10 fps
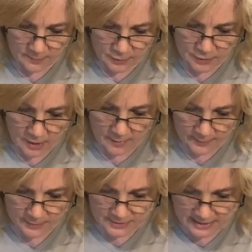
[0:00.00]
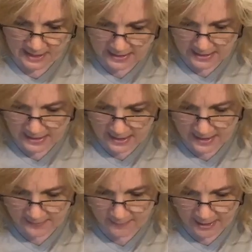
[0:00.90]
with the burnt umber staining
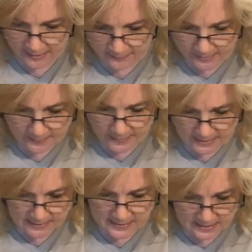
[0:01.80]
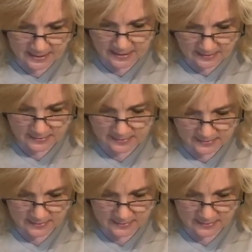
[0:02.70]
on the back of my piece today.